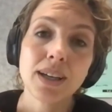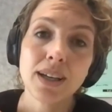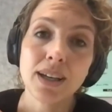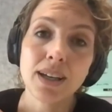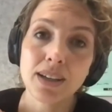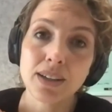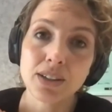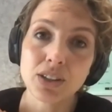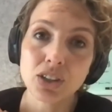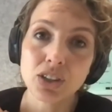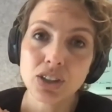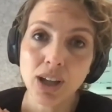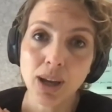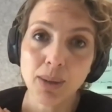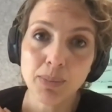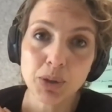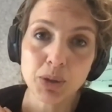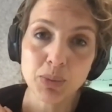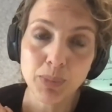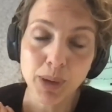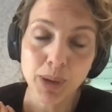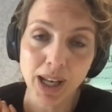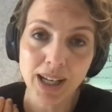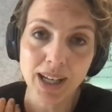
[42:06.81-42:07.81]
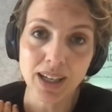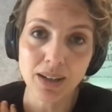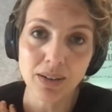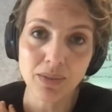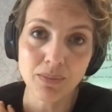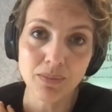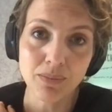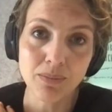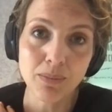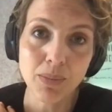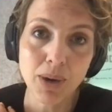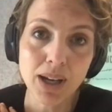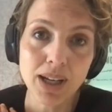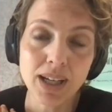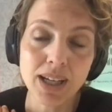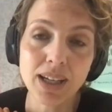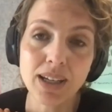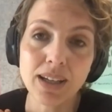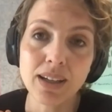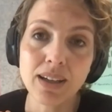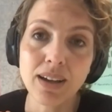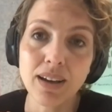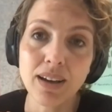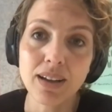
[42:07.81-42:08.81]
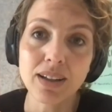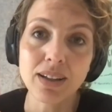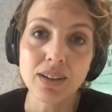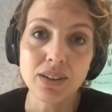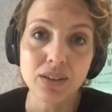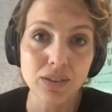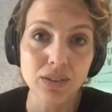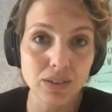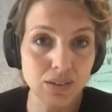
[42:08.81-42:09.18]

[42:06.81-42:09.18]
stop spending money on